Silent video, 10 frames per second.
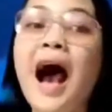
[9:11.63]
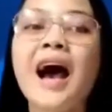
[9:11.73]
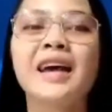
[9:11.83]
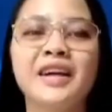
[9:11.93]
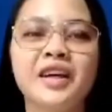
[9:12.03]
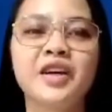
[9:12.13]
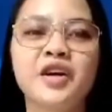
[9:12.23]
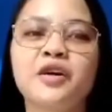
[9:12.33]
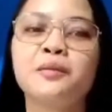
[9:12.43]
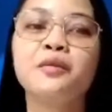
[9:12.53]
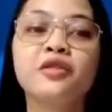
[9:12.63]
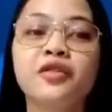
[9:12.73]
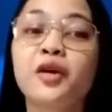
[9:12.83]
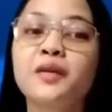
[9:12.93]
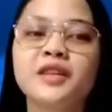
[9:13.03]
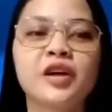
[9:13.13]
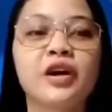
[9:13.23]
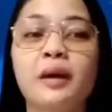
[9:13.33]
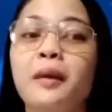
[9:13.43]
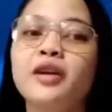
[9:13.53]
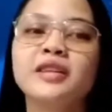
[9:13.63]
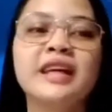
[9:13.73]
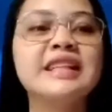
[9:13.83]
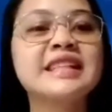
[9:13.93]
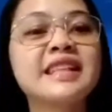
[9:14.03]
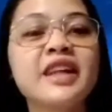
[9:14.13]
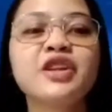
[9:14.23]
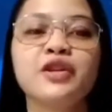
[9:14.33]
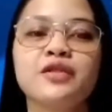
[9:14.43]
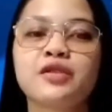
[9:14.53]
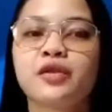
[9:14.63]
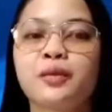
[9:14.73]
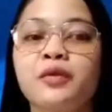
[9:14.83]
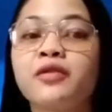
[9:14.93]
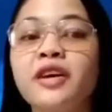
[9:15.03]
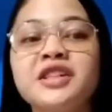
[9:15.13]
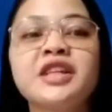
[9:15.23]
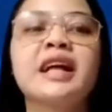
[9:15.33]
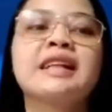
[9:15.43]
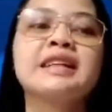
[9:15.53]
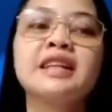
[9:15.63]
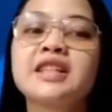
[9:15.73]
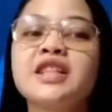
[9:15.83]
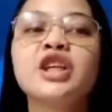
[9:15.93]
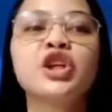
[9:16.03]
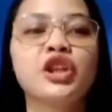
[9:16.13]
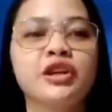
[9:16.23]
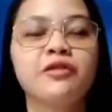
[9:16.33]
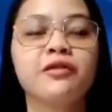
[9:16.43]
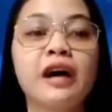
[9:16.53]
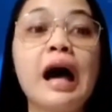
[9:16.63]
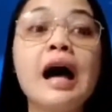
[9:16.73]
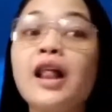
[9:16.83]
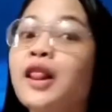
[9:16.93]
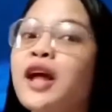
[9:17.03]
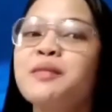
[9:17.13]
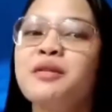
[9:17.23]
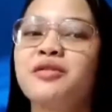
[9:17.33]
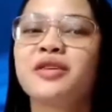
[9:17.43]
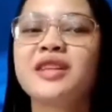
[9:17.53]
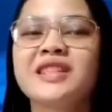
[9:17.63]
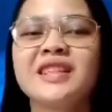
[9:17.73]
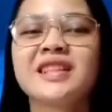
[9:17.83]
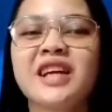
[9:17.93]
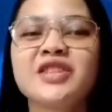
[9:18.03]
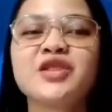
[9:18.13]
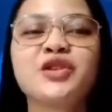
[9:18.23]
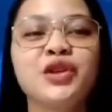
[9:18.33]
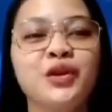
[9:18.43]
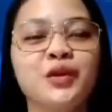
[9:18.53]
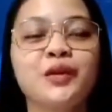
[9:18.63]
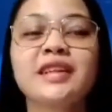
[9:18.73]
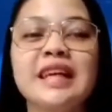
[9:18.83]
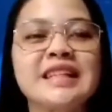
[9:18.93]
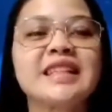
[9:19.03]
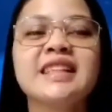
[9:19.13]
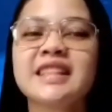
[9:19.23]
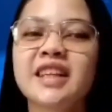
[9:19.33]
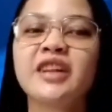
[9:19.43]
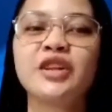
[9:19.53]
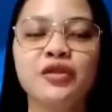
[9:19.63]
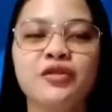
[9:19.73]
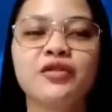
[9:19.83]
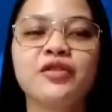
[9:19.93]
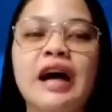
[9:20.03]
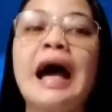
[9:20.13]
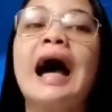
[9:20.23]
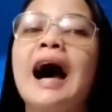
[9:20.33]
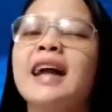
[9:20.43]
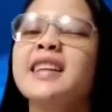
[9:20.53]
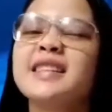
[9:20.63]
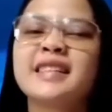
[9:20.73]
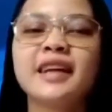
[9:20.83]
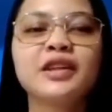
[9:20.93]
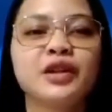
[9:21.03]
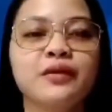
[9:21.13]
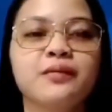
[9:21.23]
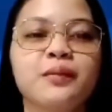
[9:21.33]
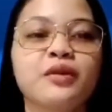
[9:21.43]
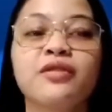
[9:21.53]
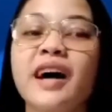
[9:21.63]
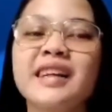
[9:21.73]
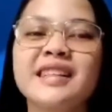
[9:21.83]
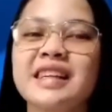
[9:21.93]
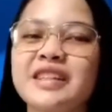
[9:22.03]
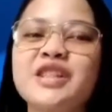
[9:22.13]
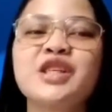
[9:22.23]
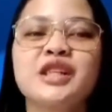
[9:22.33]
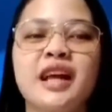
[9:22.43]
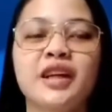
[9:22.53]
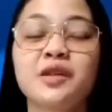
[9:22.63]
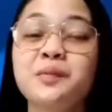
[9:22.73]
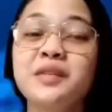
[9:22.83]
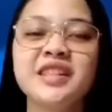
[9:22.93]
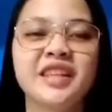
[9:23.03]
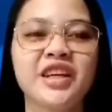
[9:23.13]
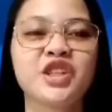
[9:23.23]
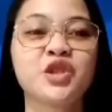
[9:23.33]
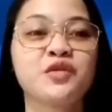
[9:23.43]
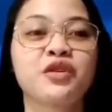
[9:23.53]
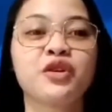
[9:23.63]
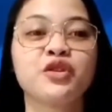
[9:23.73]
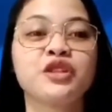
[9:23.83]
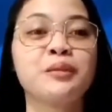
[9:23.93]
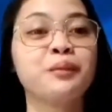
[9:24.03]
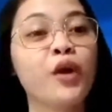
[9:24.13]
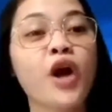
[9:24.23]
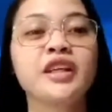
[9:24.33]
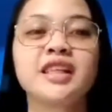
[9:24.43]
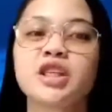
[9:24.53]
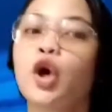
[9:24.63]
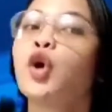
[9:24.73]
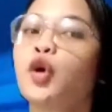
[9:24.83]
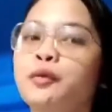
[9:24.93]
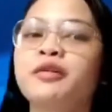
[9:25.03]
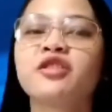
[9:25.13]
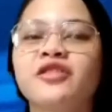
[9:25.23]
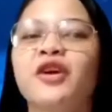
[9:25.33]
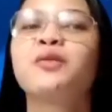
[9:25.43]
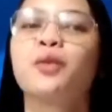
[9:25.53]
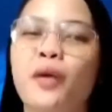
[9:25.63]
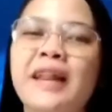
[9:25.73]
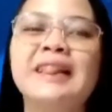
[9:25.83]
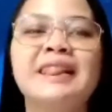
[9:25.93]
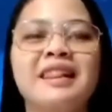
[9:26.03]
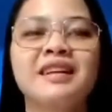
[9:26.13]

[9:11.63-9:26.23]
Hi! Before we talk about the incentives for professional and executive, let me first discuss to you what is incentive. An incentive provides additional compensation for those employees who perform well.